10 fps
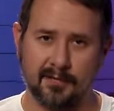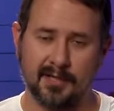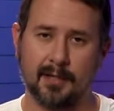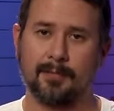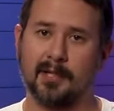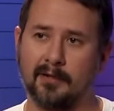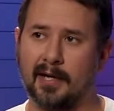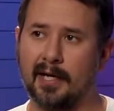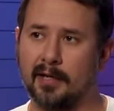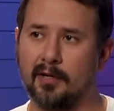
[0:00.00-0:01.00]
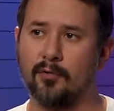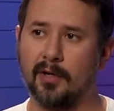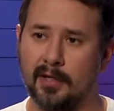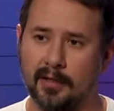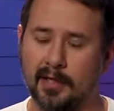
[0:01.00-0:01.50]
of something like a
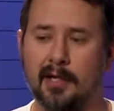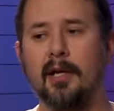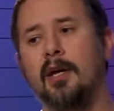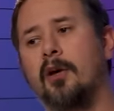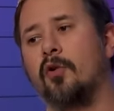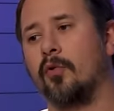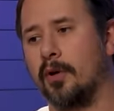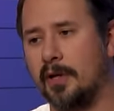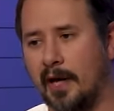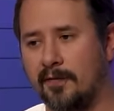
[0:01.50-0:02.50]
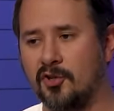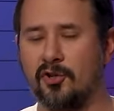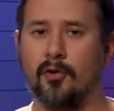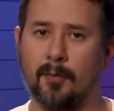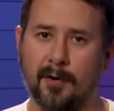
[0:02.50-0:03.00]
Greenley or a Night
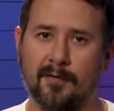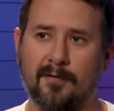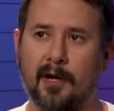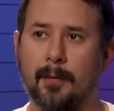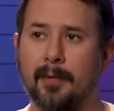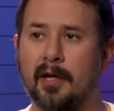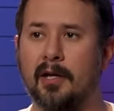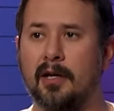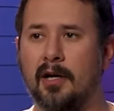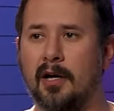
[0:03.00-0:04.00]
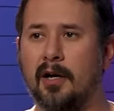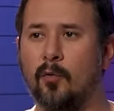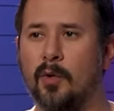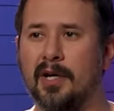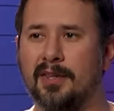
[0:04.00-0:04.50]
Vision Eau de Parfum uh,
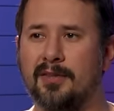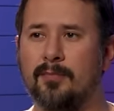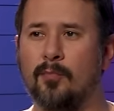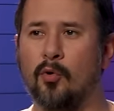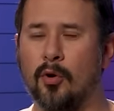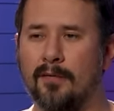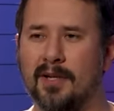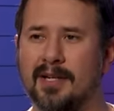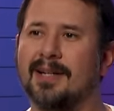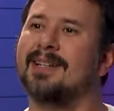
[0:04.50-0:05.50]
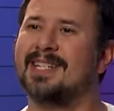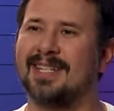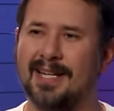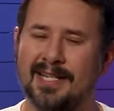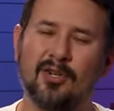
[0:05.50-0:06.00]
with more of a
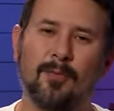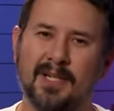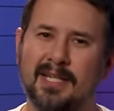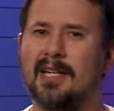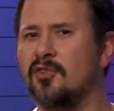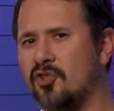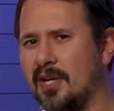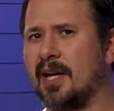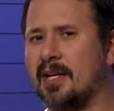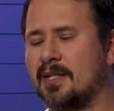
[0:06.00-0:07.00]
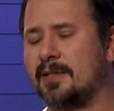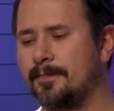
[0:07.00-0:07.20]
slight soapy tinge, I guess.